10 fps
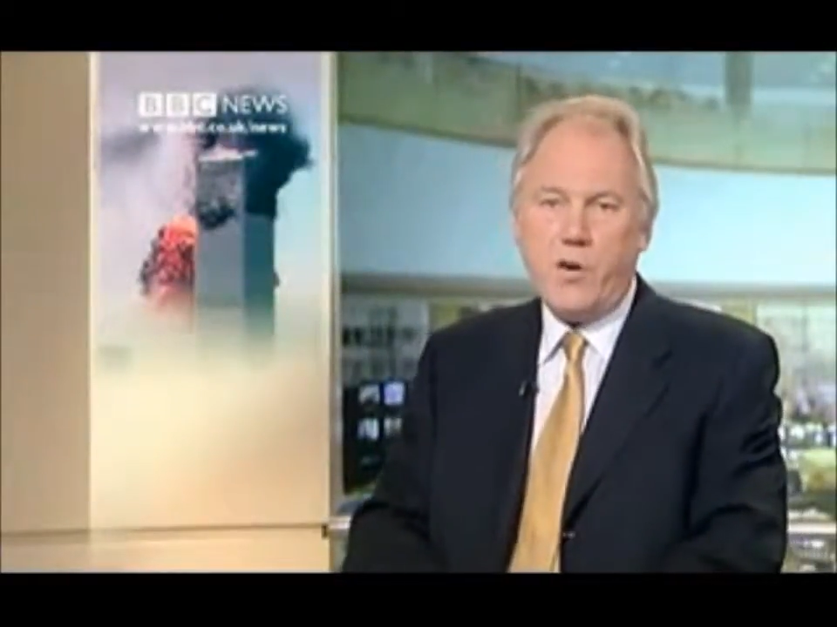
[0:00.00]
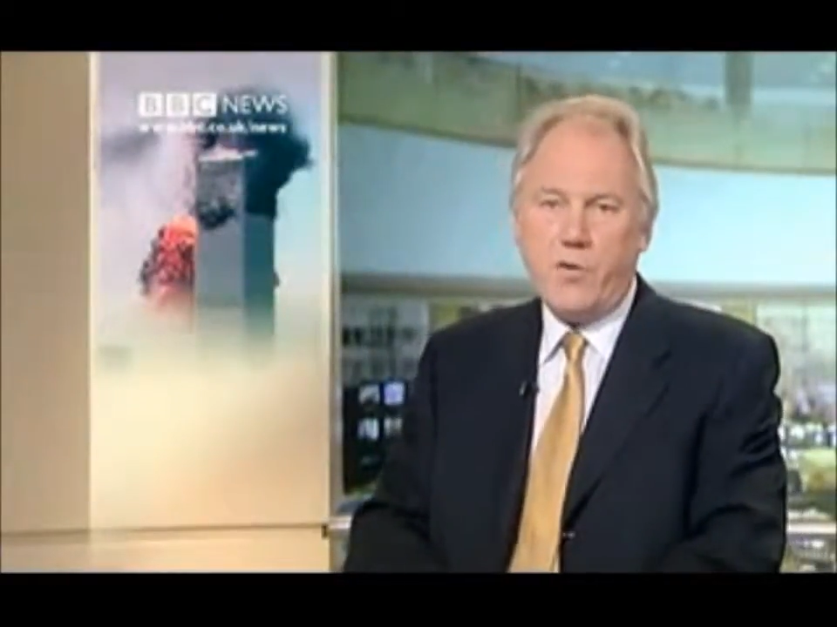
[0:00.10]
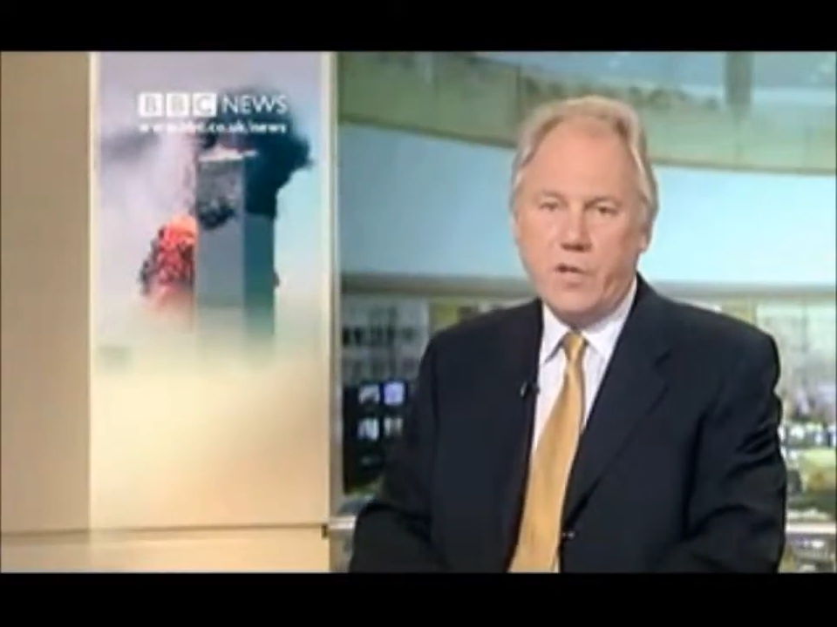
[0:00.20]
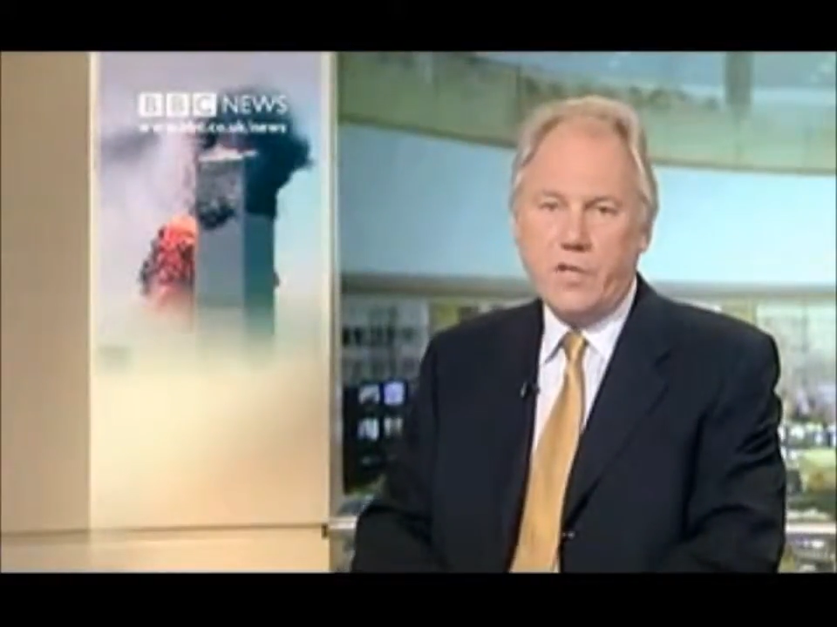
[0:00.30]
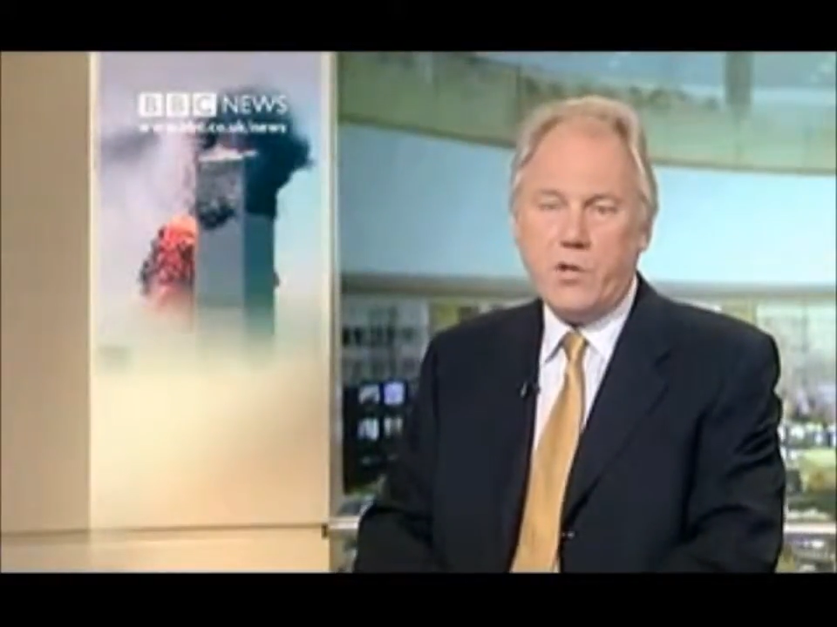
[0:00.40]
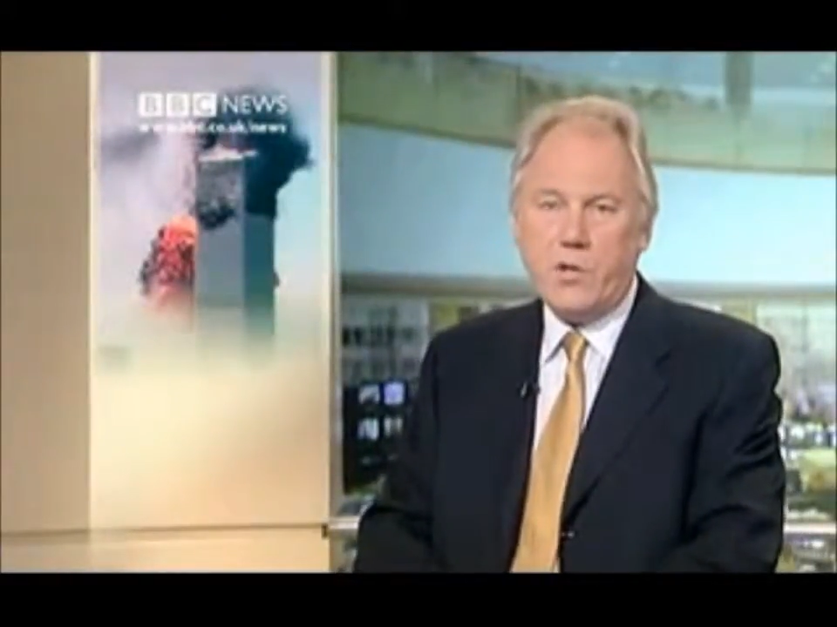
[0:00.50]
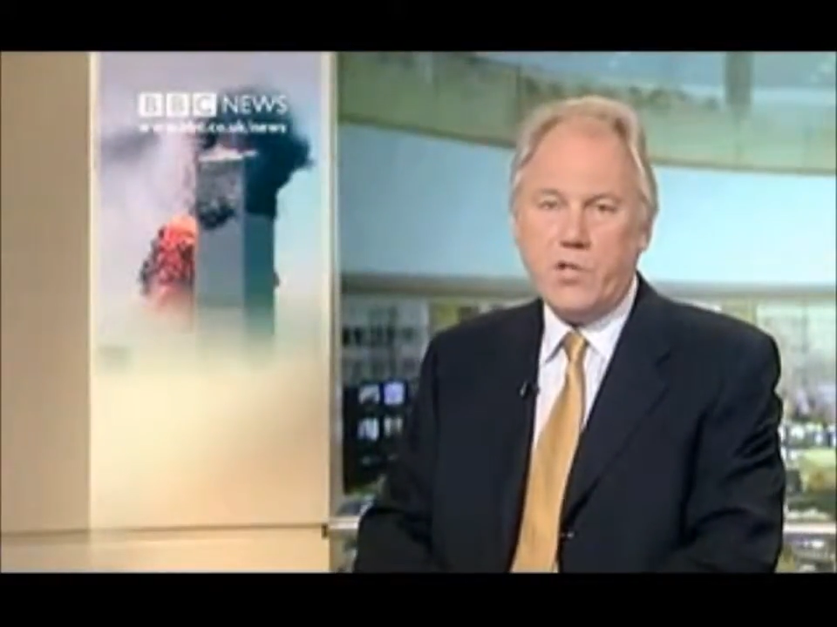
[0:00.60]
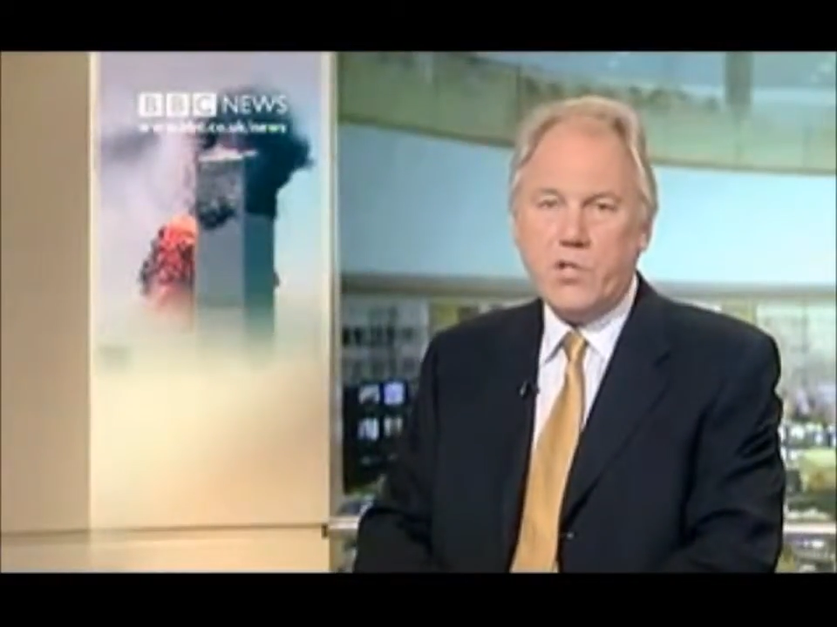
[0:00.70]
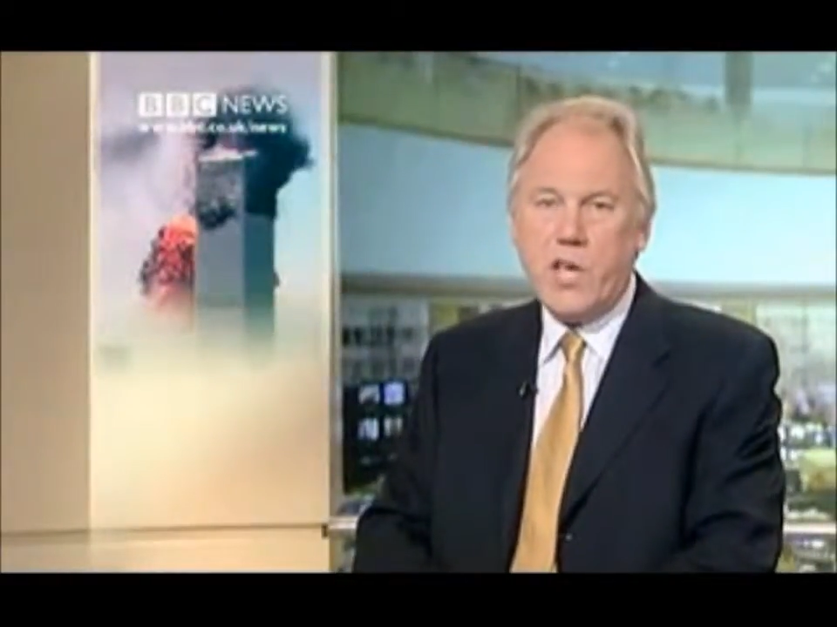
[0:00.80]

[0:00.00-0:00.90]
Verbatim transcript: terrorists on a